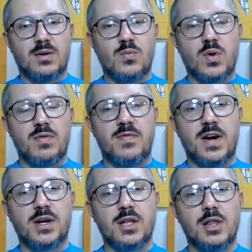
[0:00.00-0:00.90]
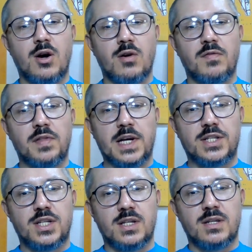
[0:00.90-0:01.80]
with very long
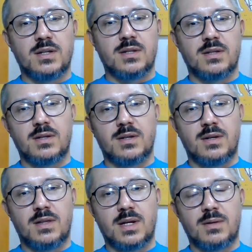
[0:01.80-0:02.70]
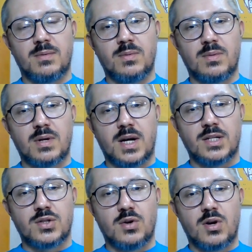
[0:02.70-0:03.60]
fletching that I
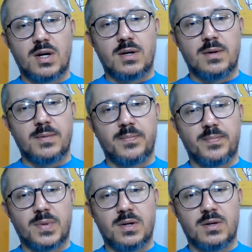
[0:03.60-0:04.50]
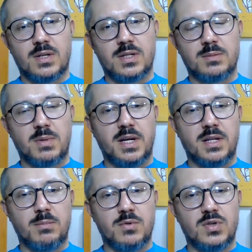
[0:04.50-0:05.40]
saw on the display in
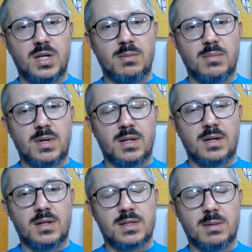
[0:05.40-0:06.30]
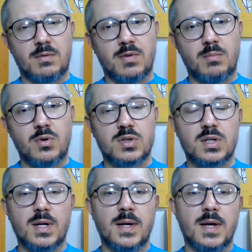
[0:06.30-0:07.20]
the museum and in some of the books.
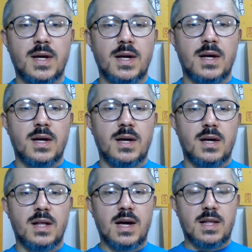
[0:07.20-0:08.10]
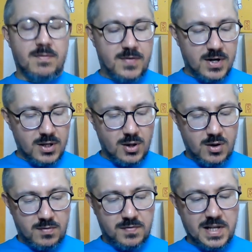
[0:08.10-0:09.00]
It had very
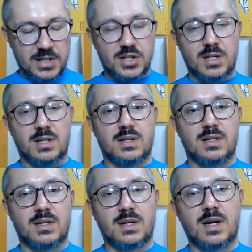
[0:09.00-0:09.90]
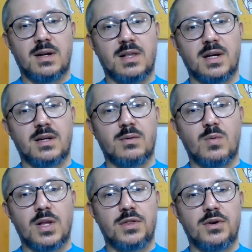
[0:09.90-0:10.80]
long fletching, kind of like
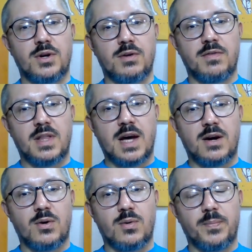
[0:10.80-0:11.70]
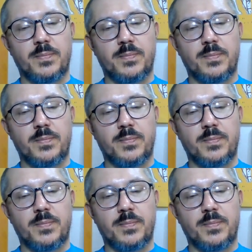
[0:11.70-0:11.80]
1/3 of an arrow.